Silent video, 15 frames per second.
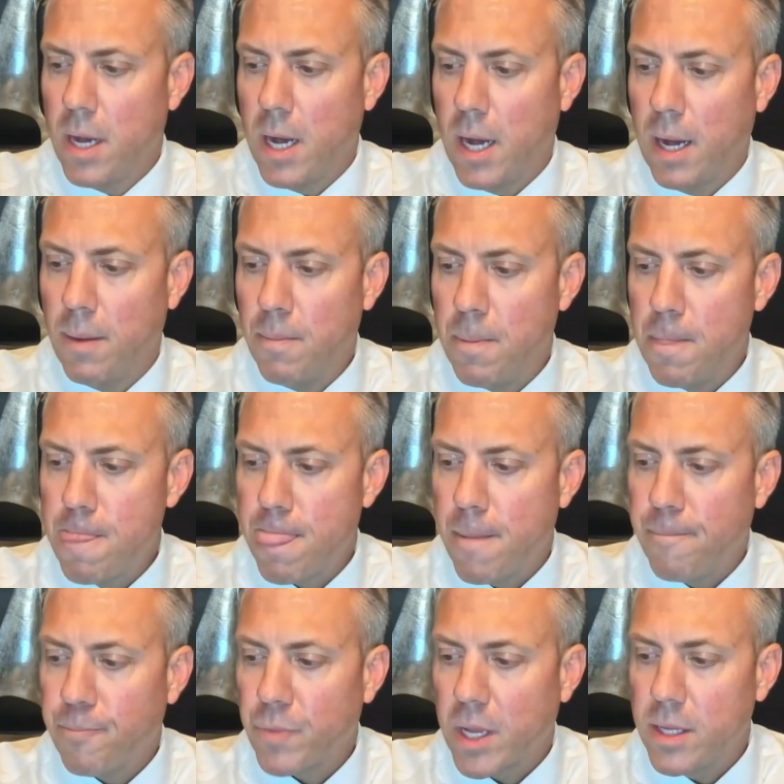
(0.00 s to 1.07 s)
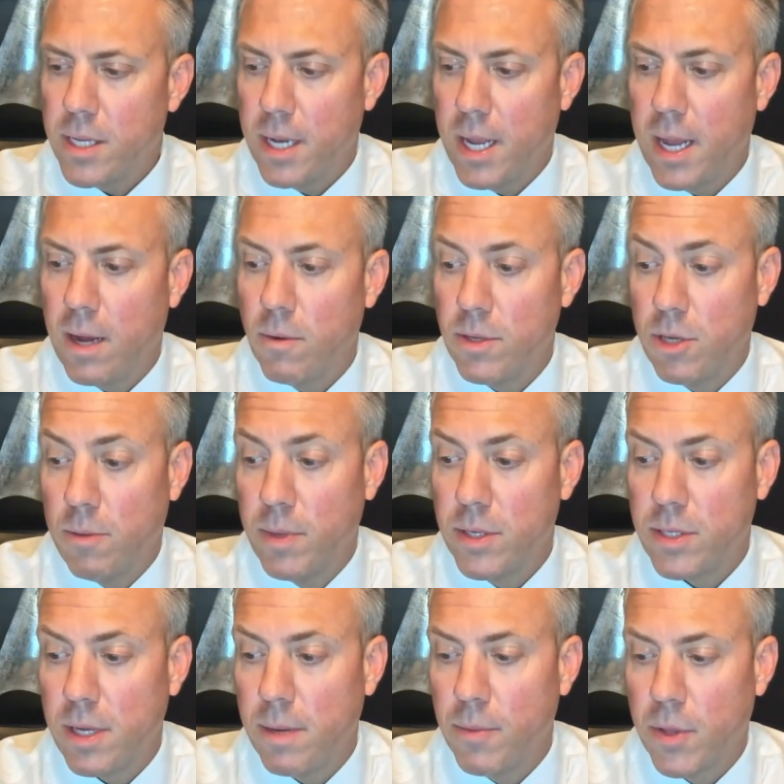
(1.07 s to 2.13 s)
Um, today it was
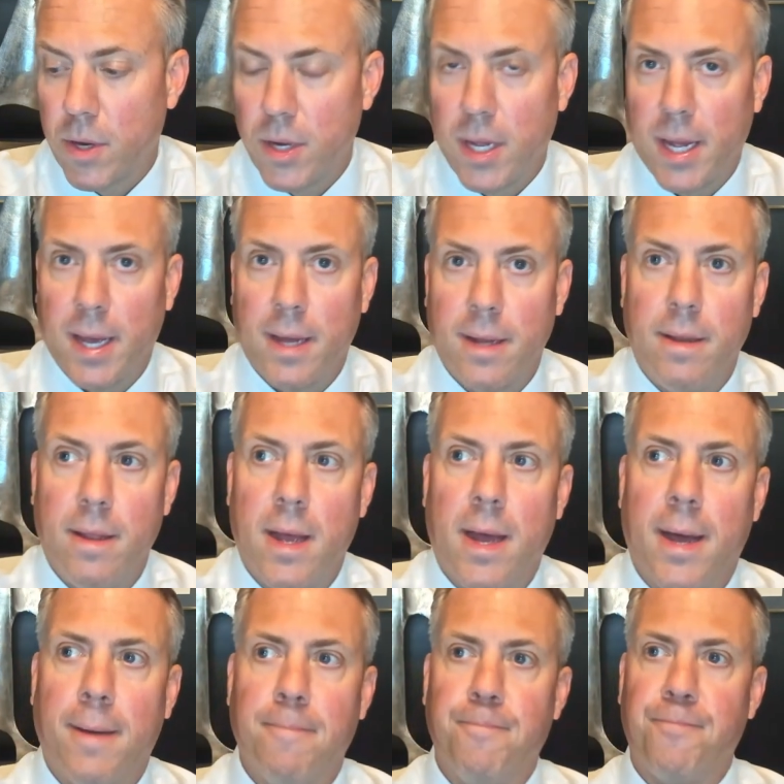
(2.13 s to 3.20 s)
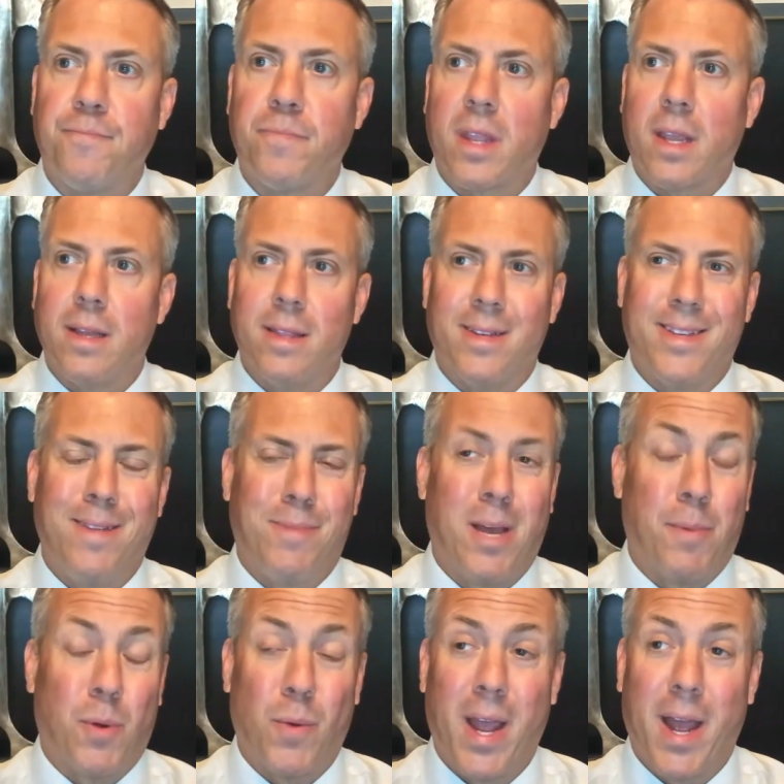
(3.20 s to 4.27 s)
almost similar. You had, um, the same
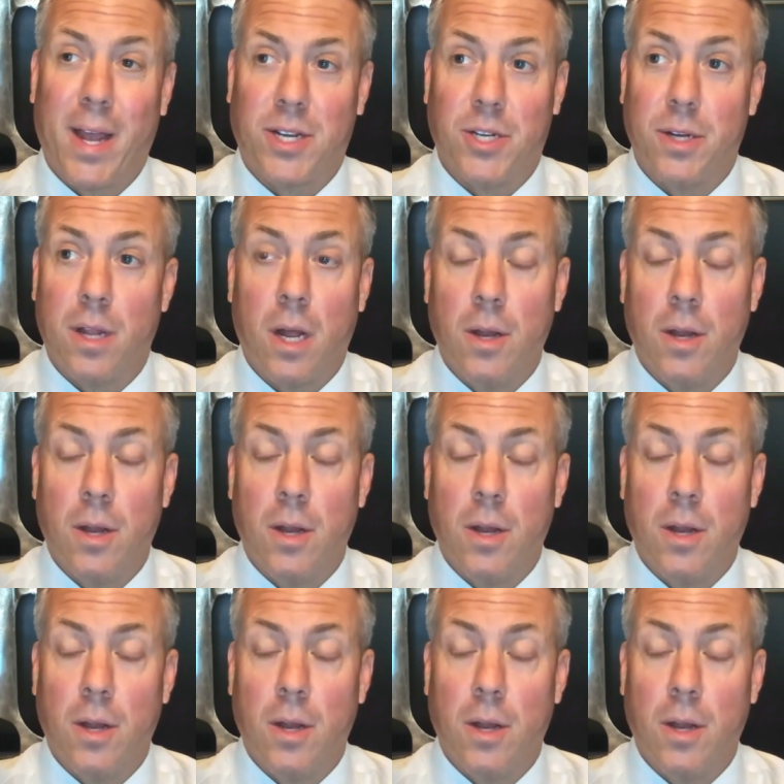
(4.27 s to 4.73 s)
type of reaction.